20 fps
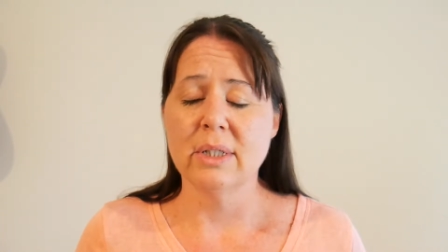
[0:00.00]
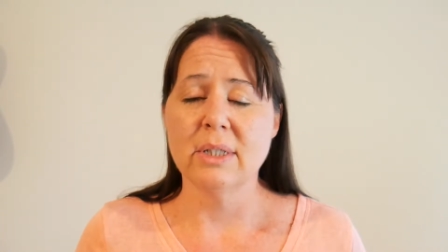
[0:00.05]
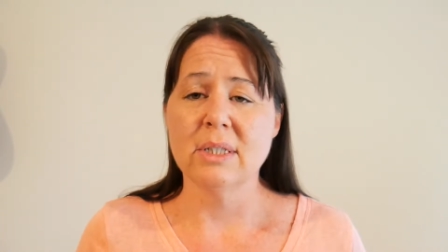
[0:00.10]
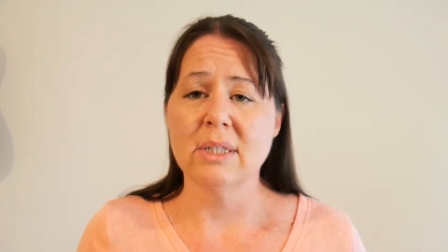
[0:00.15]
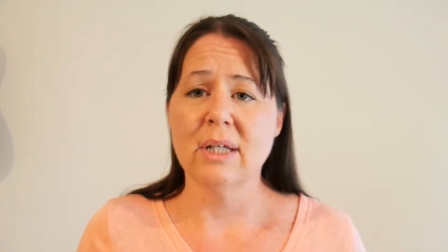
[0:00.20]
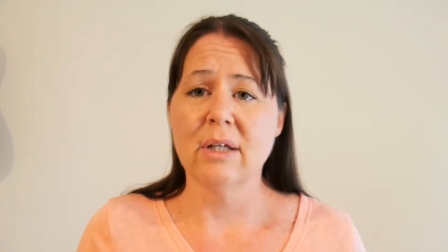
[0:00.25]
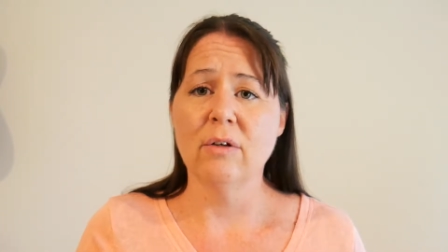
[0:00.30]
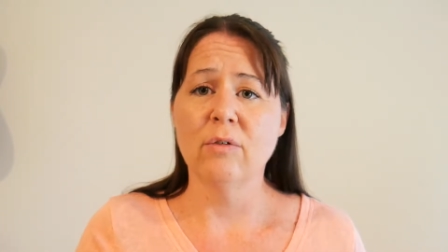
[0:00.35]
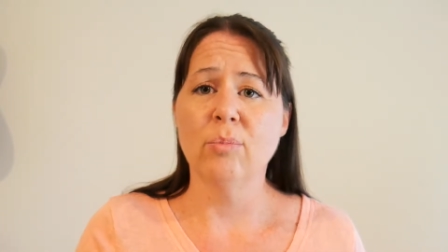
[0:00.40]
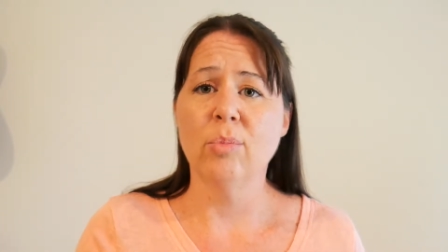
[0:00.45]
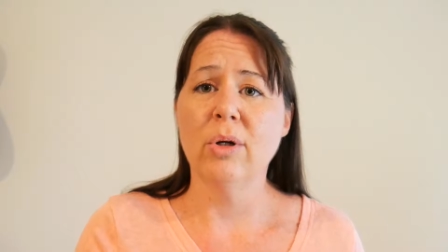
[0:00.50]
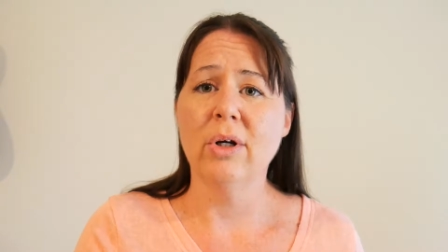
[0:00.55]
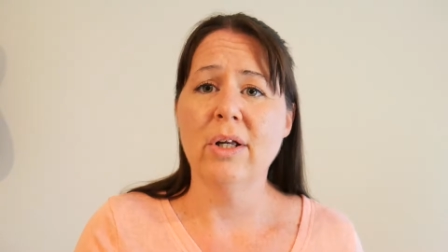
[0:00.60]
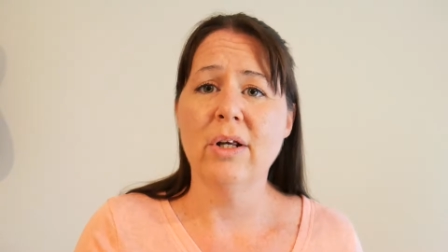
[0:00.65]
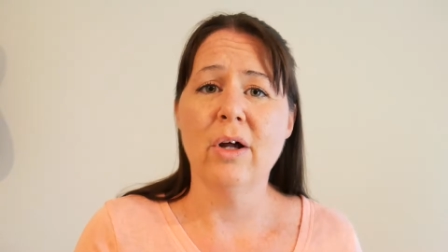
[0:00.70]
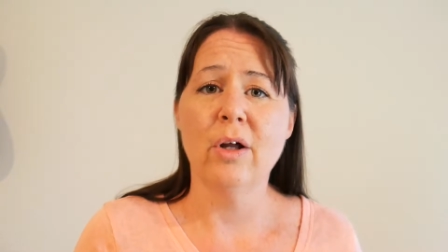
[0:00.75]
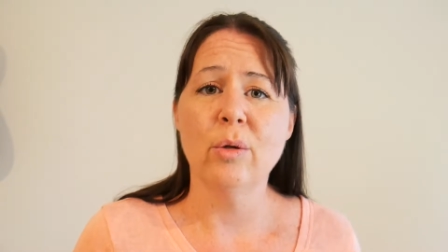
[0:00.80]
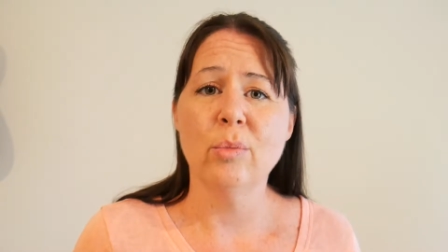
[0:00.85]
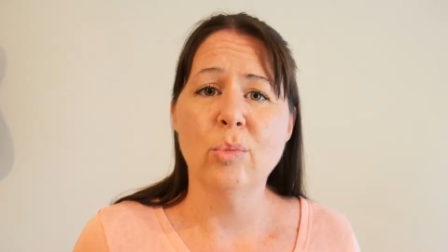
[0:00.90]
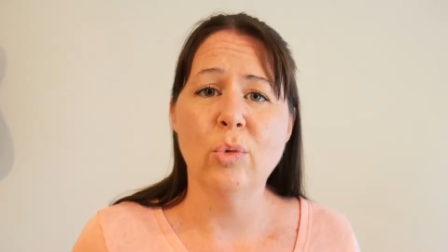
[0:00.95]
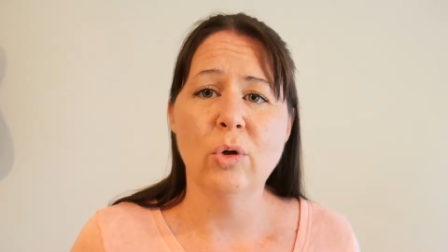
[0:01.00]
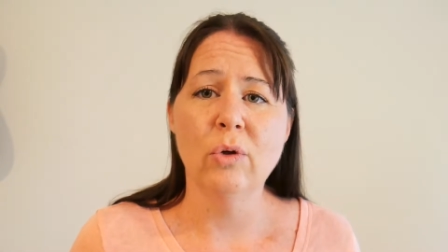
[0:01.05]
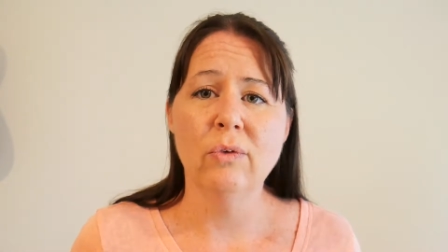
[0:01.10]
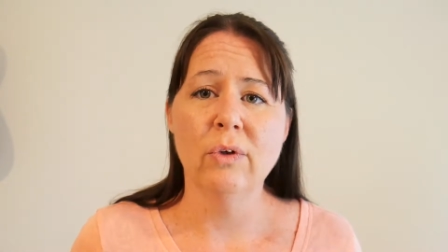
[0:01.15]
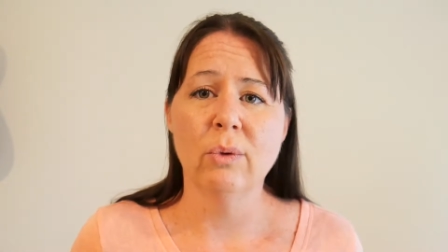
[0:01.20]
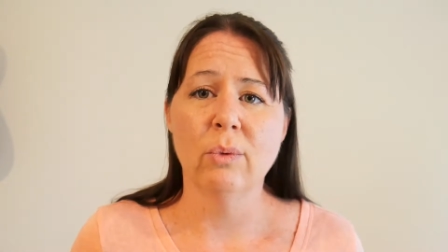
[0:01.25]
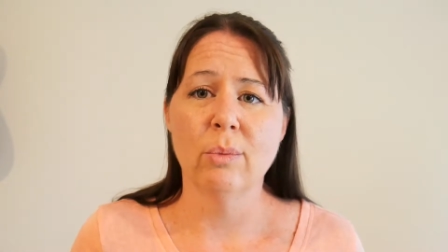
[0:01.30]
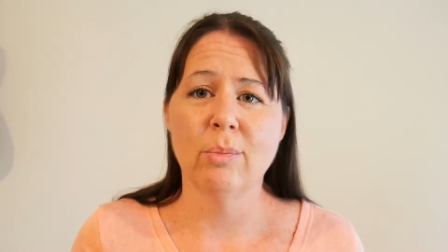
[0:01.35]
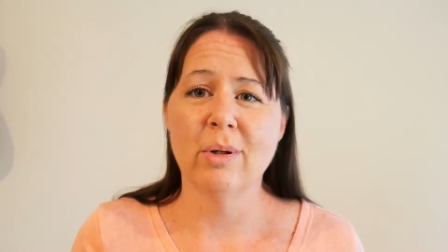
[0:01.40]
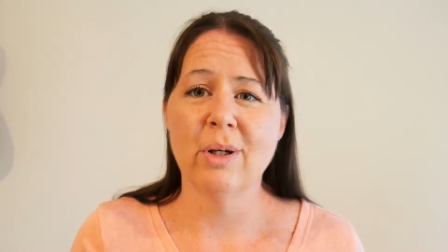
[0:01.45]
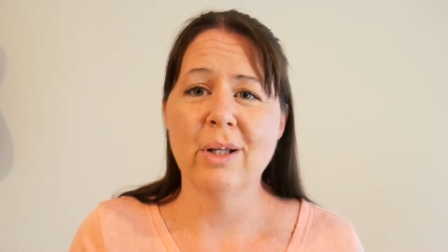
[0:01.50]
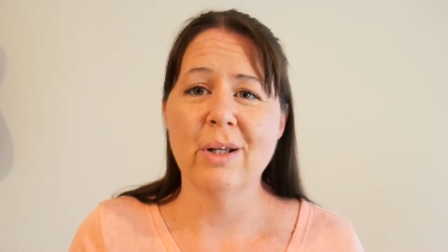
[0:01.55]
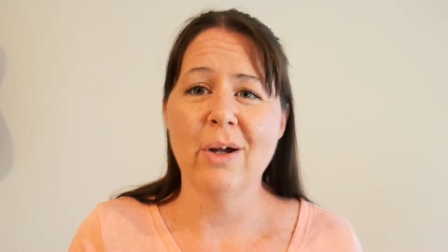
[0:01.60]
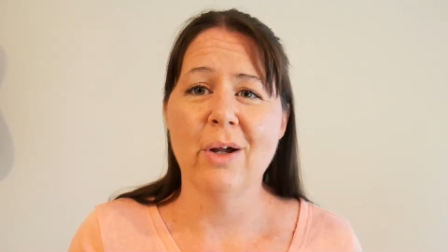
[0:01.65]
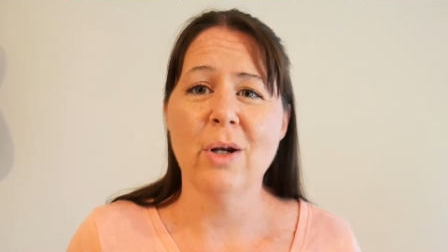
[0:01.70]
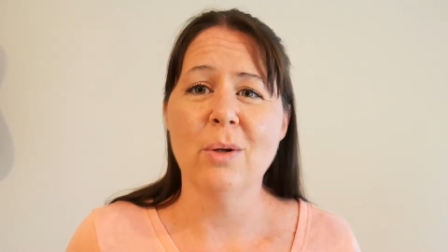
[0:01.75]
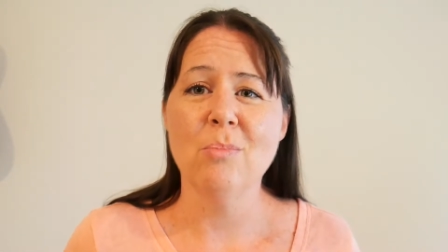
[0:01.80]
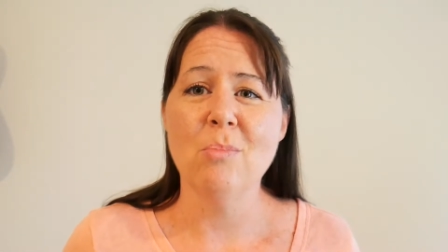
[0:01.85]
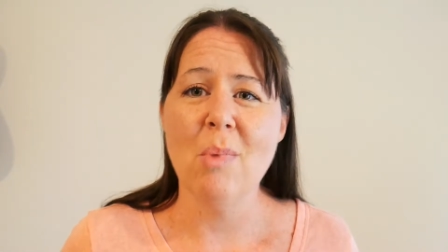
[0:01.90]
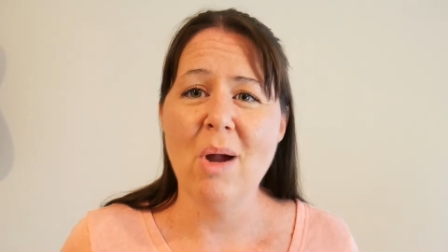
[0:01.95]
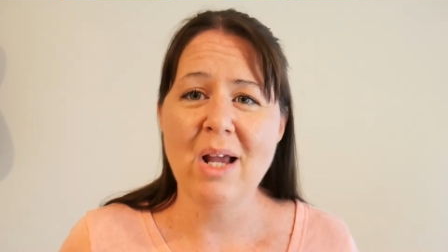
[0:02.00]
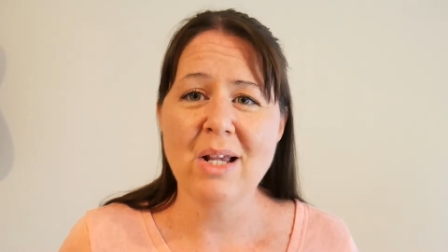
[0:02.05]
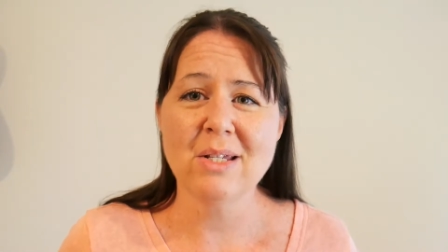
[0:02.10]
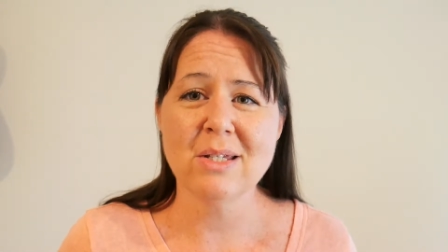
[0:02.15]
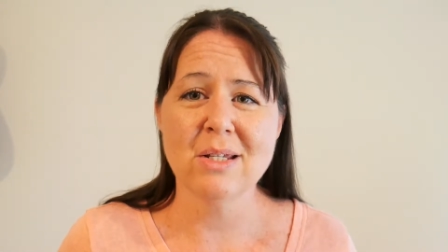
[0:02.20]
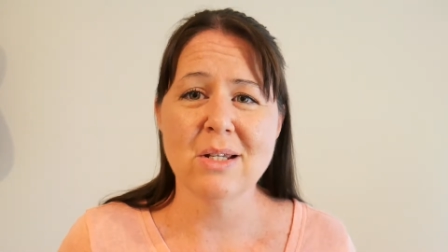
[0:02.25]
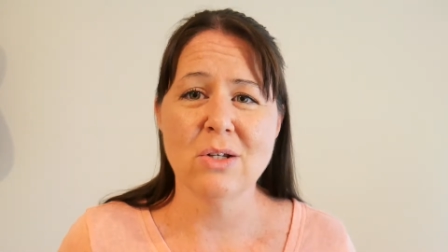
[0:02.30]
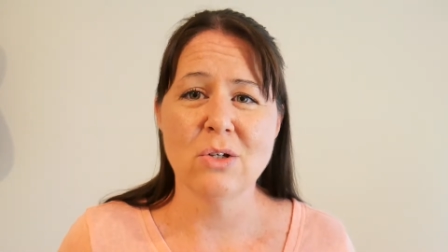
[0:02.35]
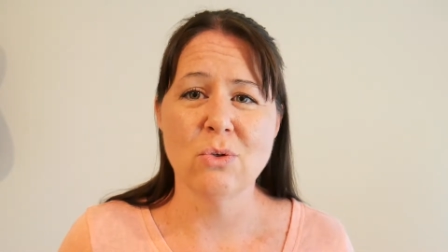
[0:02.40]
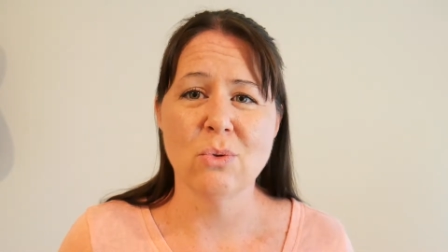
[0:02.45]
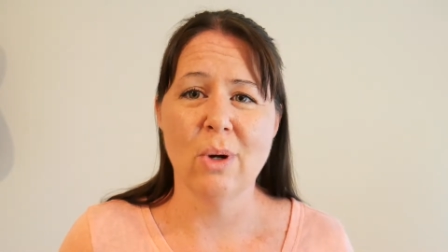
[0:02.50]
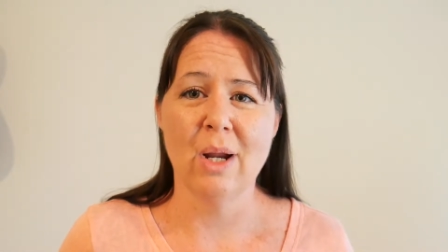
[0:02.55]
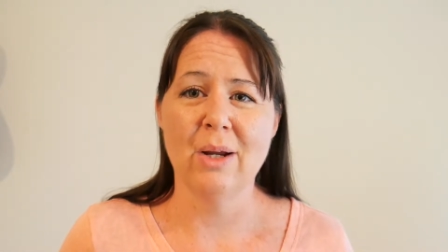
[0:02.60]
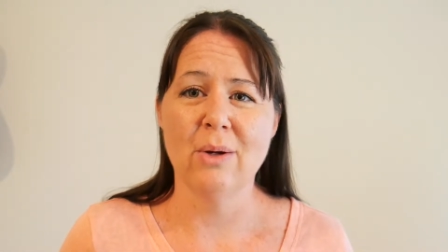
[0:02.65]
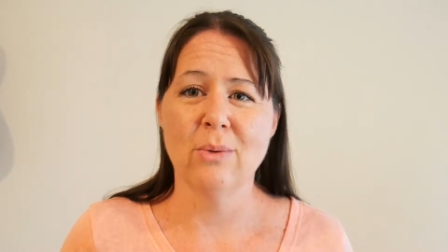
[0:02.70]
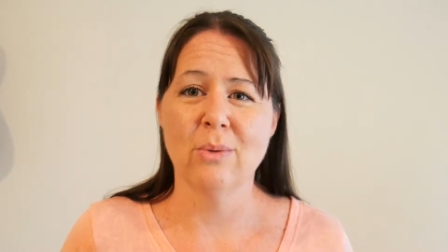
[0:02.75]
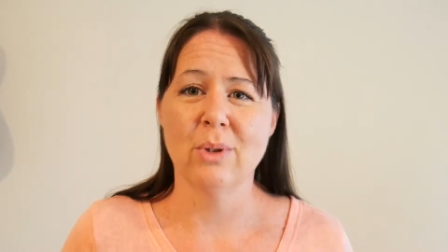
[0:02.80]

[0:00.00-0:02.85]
Instead of putting on a movie, we're putting on a message, right?